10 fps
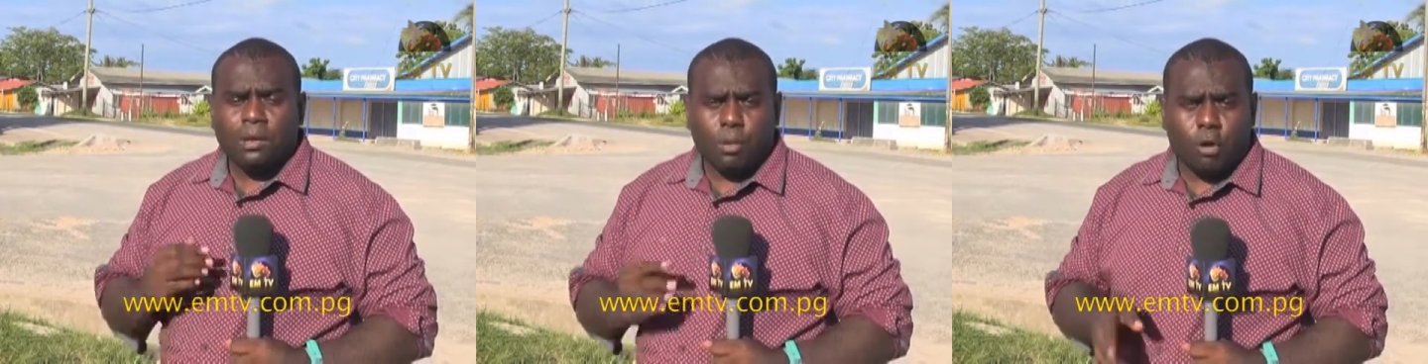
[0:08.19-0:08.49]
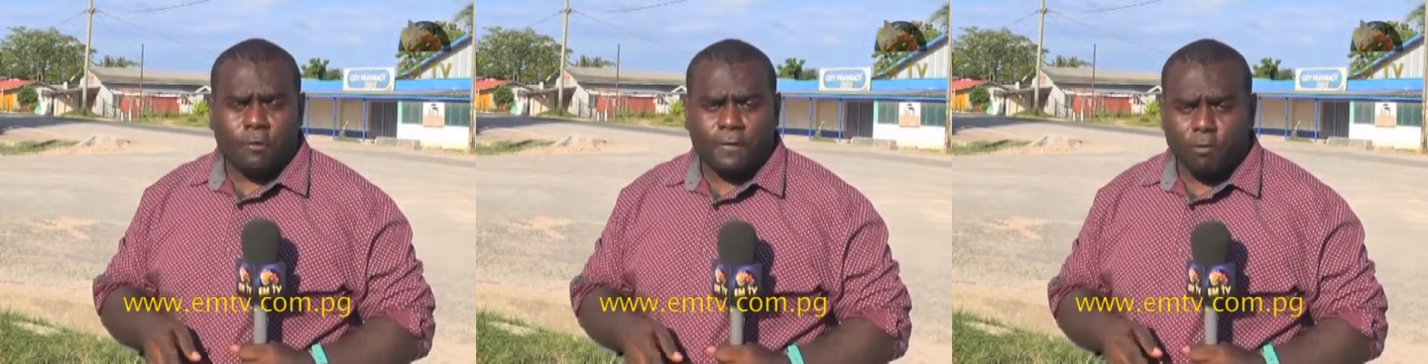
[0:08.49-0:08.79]

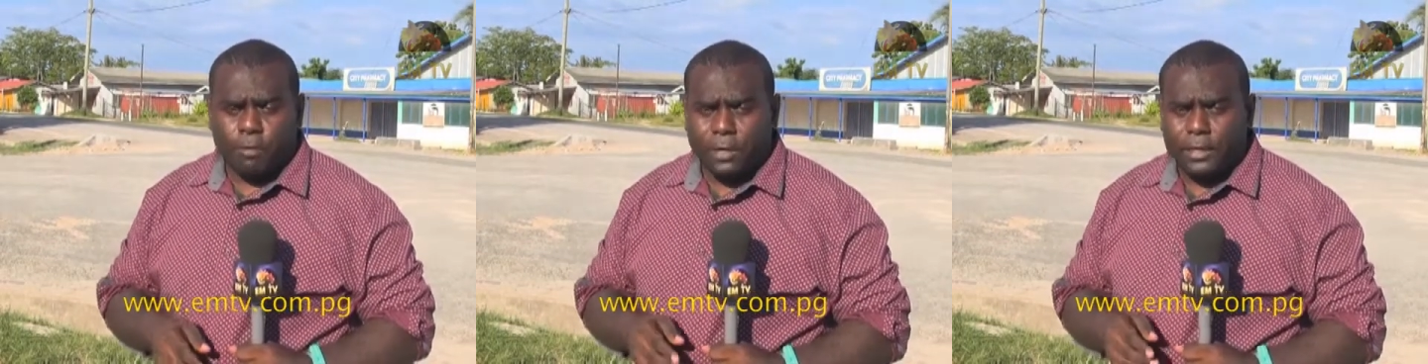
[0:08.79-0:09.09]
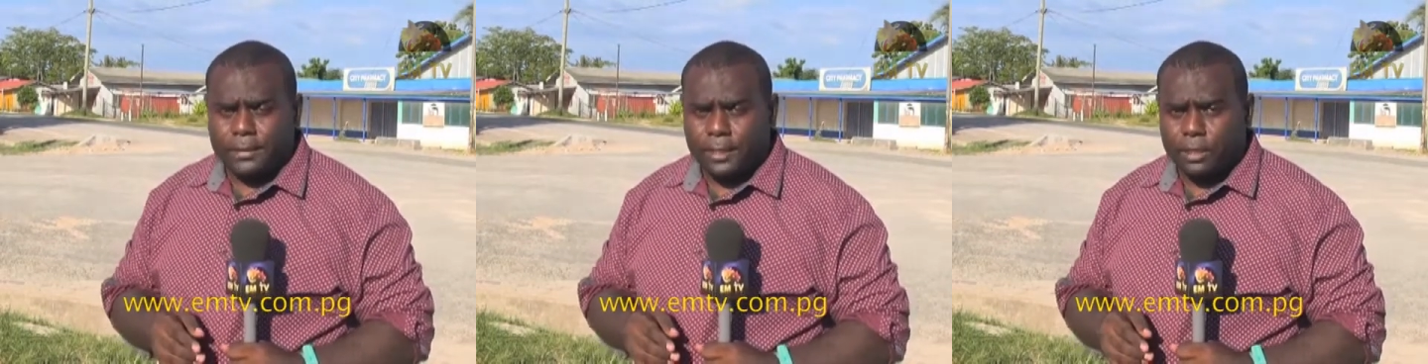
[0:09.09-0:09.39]
Bougainville women
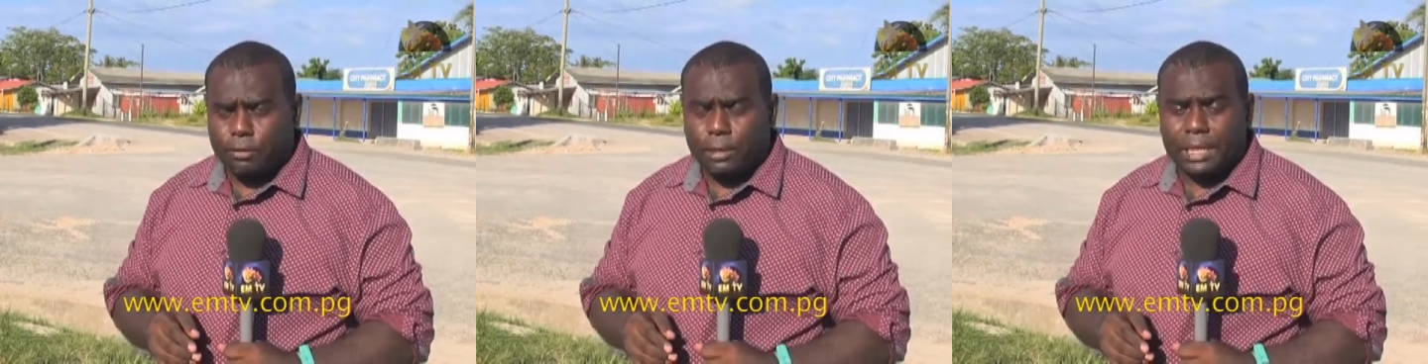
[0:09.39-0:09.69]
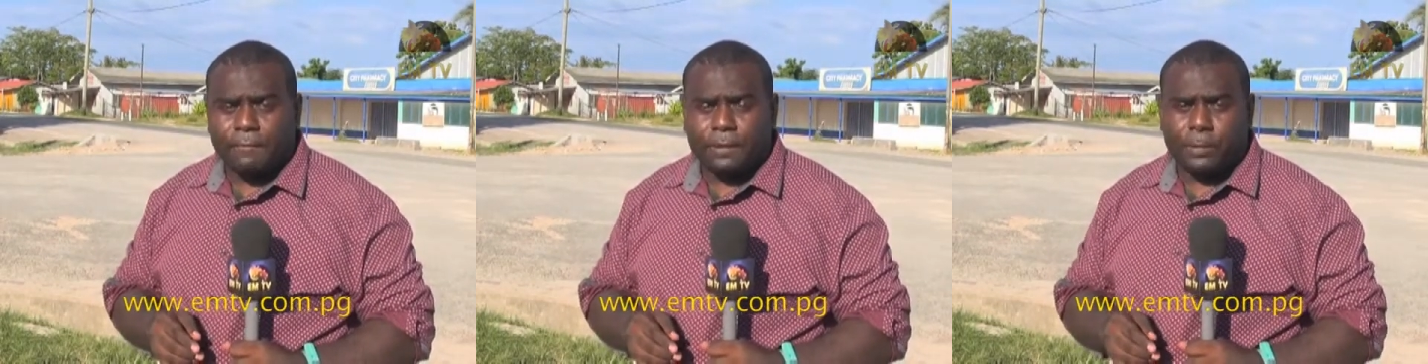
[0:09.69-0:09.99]
decided to
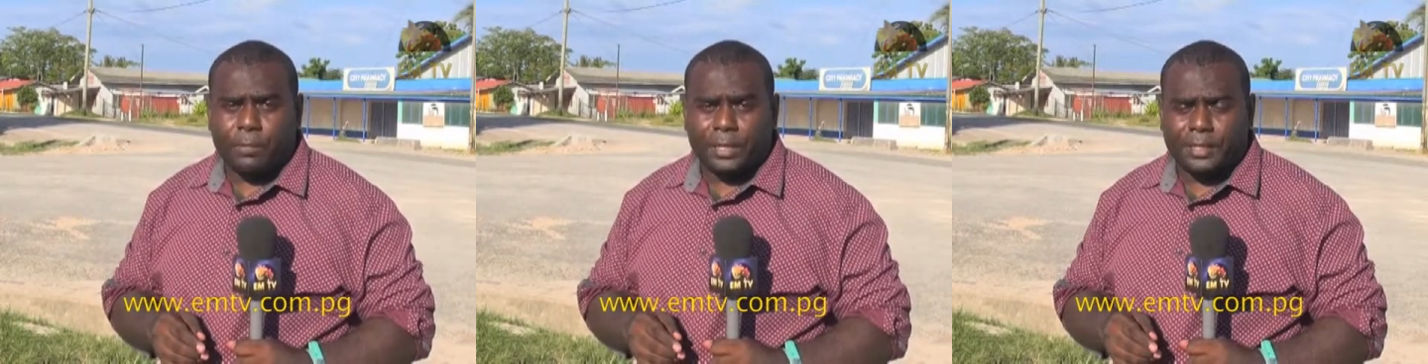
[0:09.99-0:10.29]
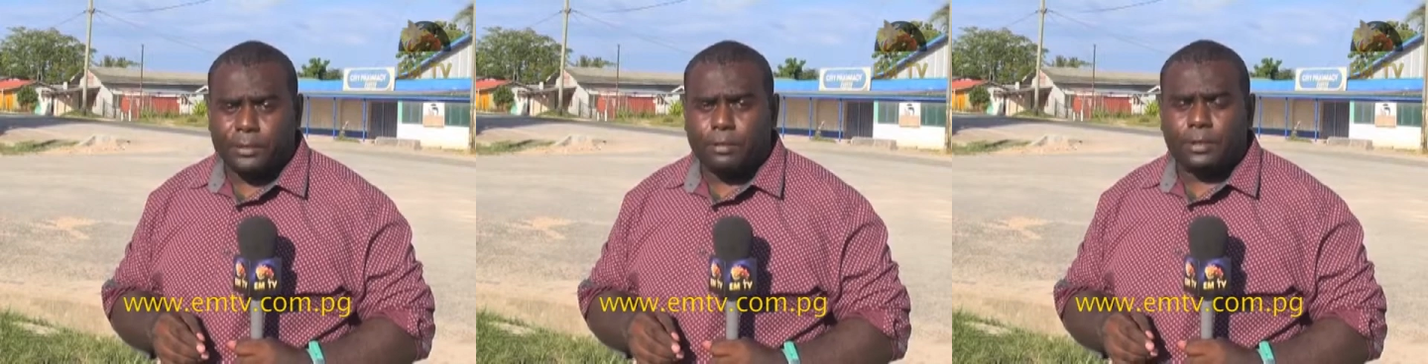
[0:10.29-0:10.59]
leave the
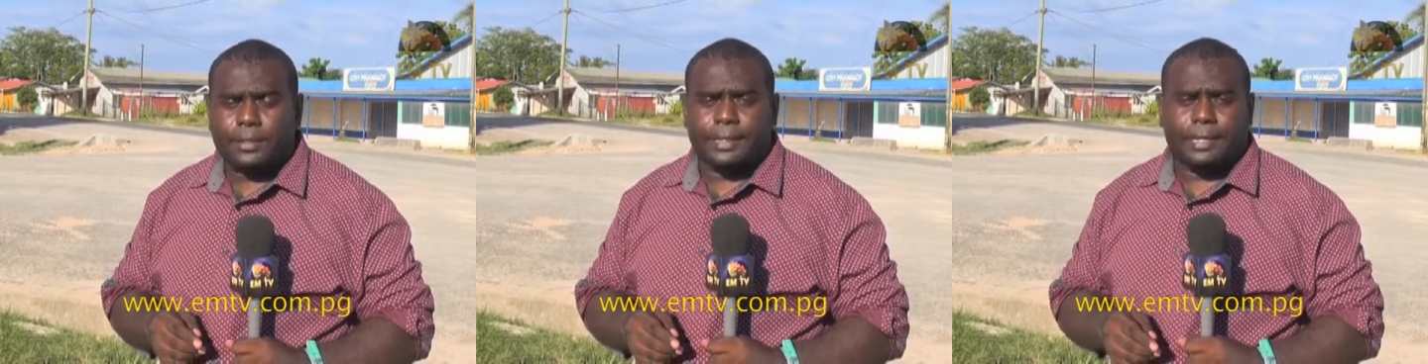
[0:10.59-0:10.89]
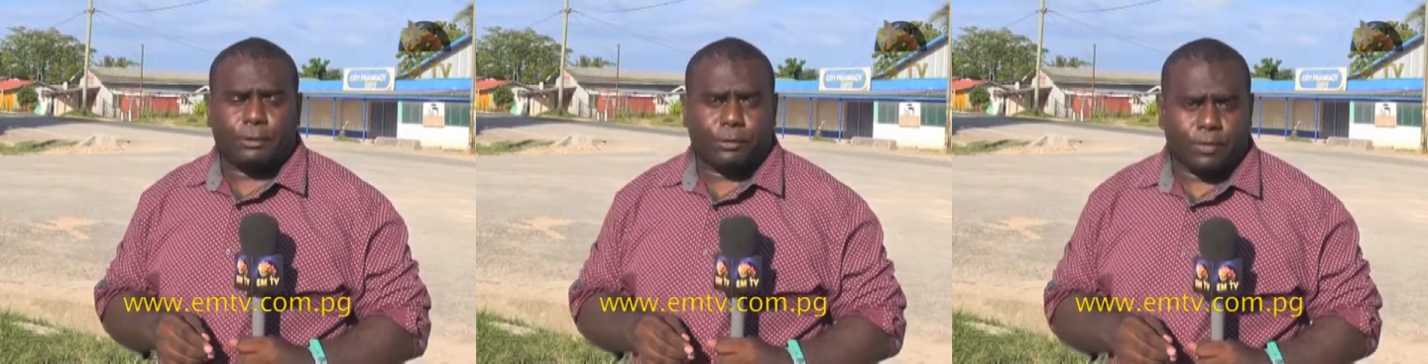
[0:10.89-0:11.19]
presidential seat
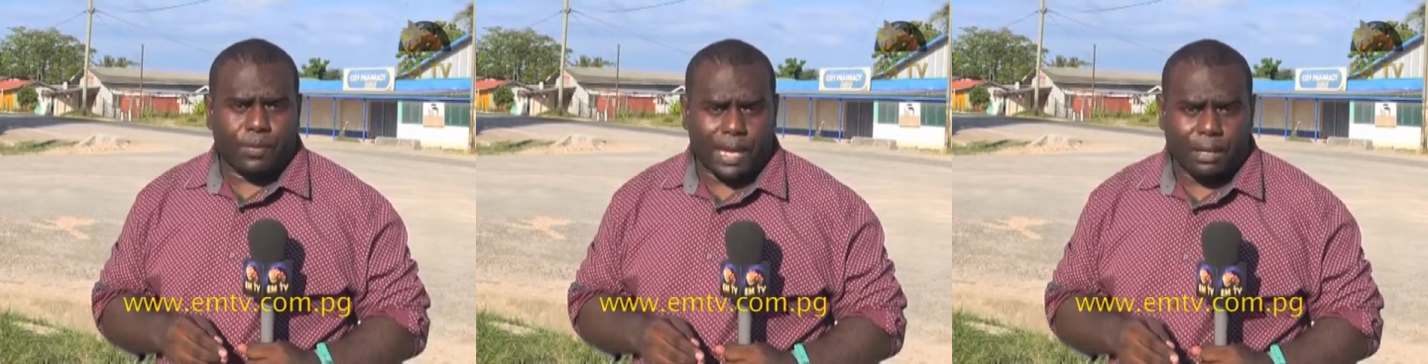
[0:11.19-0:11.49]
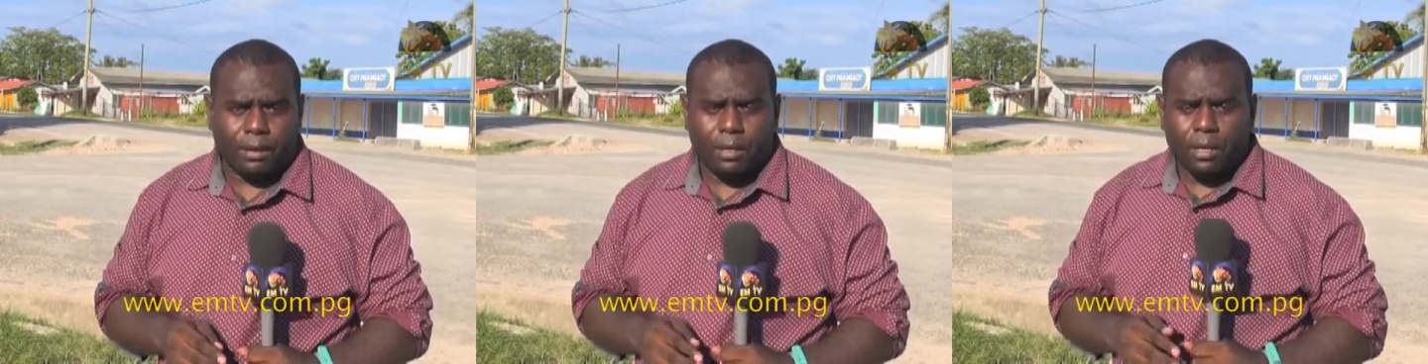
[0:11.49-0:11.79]
to the man